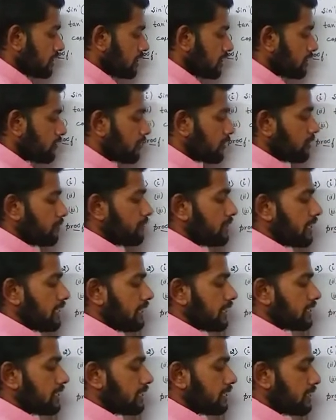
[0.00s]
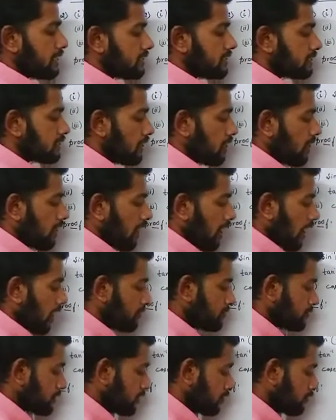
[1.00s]
it will be like this. I
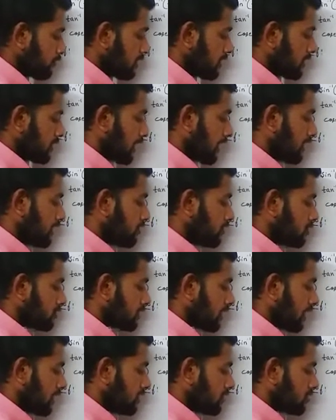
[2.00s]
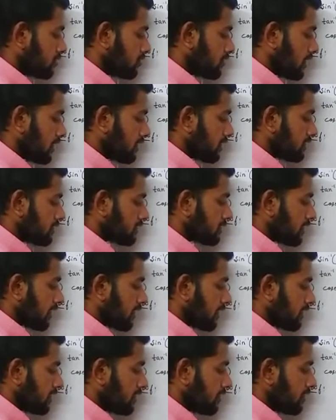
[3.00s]
am shifting negative sign to the other
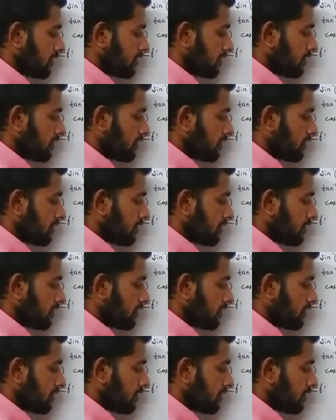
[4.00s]
side.